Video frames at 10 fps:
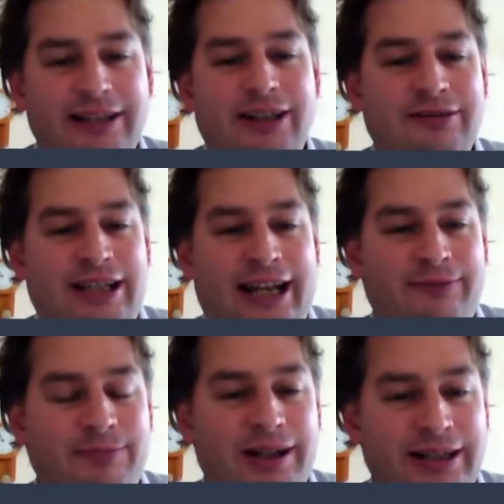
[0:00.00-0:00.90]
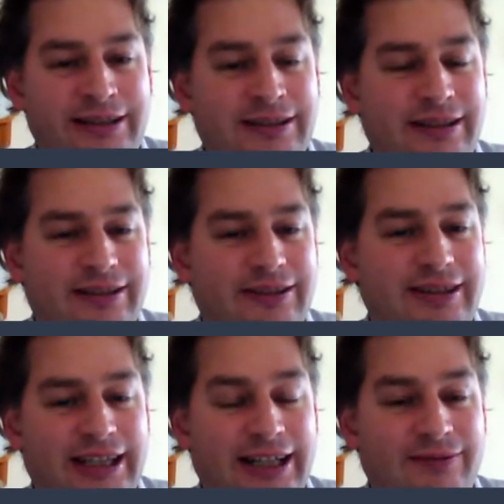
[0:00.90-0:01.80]
I don't have mine
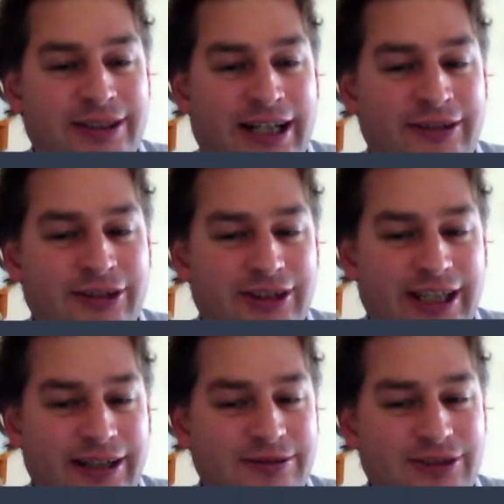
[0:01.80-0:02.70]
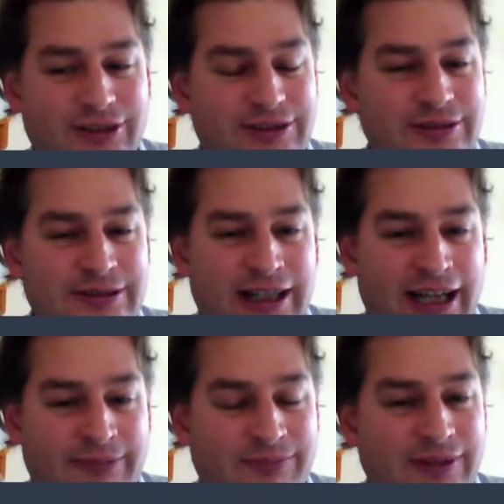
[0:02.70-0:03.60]
delivered. I just go to
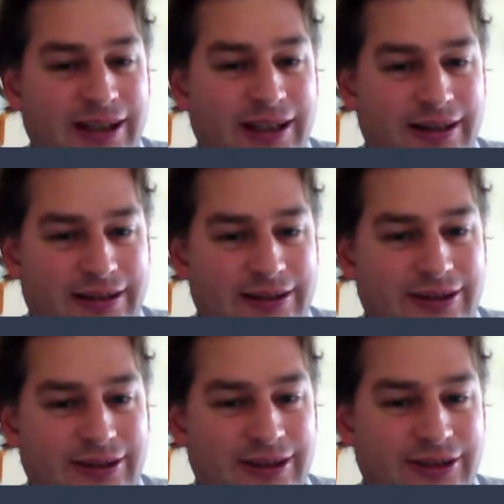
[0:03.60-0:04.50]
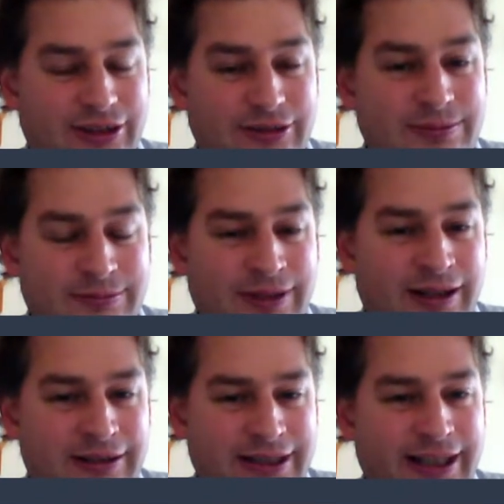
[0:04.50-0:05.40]
um, the
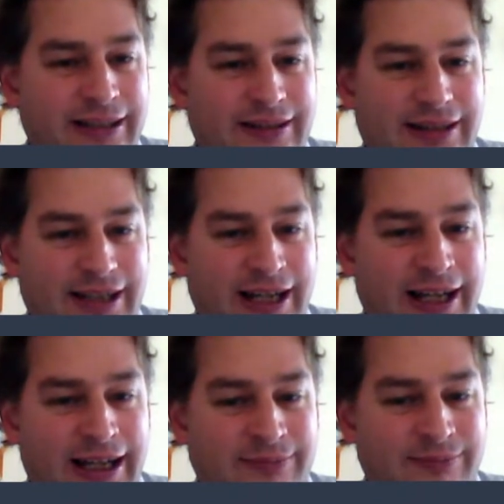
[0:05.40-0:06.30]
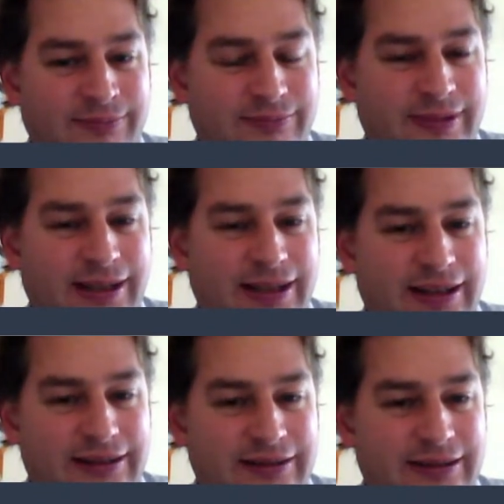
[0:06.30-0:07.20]
supermarket um,
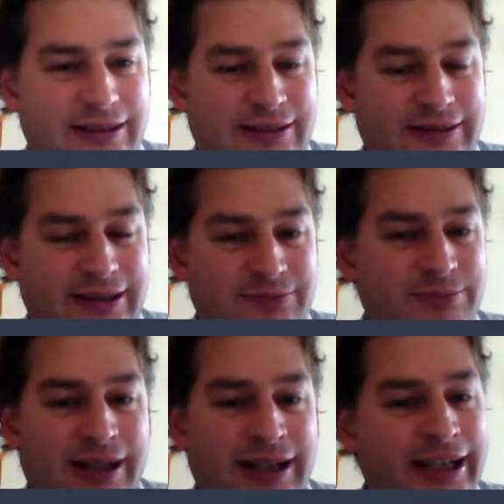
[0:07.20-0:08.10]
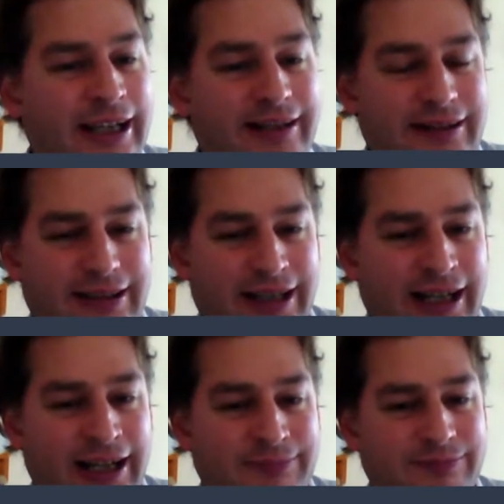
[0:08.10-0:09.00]
and, and, buy it.
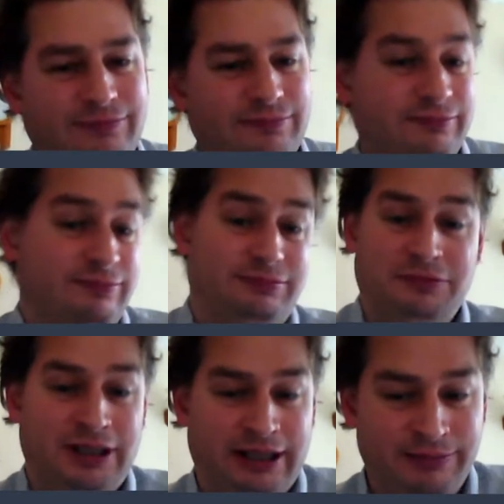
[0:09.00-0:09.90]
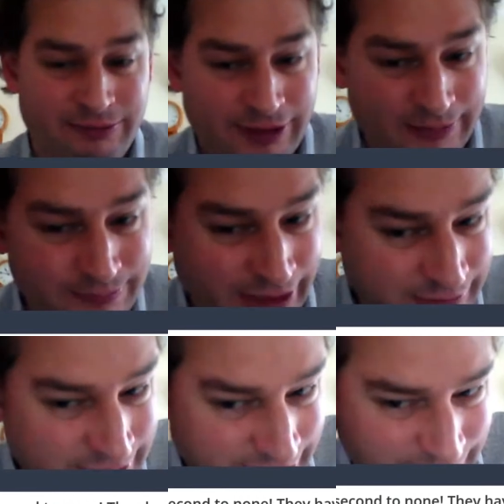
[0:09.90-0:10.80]
Um, well, I mean, one
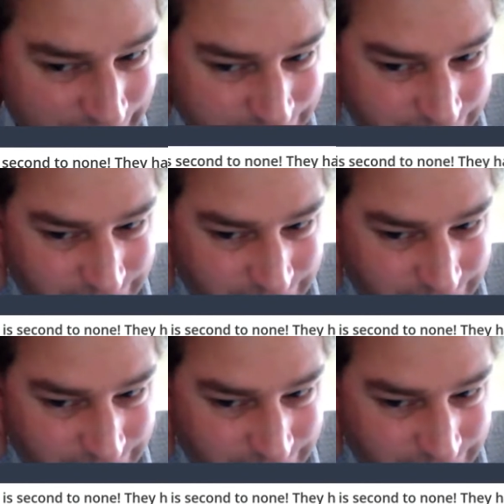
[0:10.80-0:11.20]
bonus